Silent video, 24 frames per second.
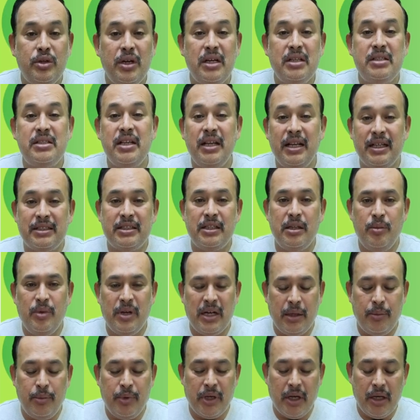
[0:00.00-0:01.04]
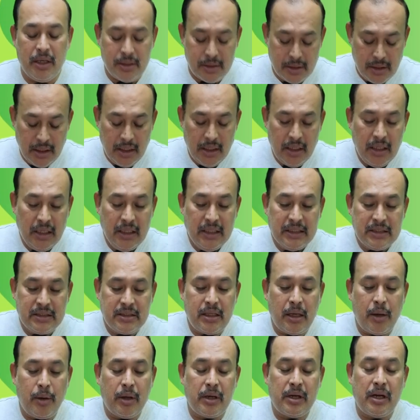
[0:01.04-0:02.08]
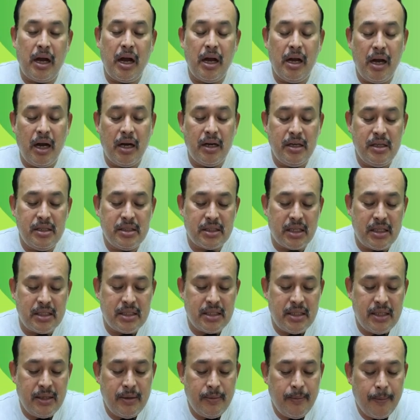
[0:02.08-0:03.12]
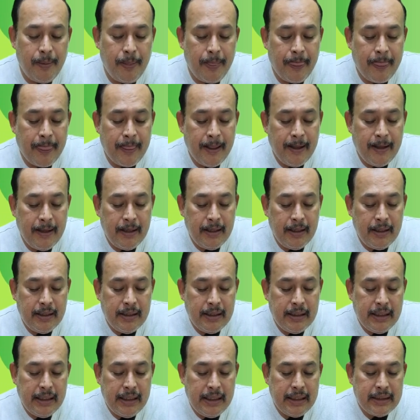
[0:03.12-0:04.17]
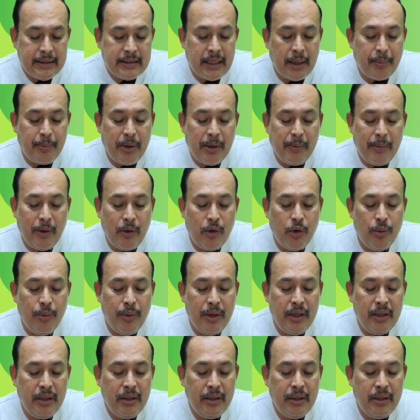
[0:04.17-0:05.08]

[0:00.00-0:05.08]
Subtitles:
say X Limited because raw cotton is considered supplied by whom?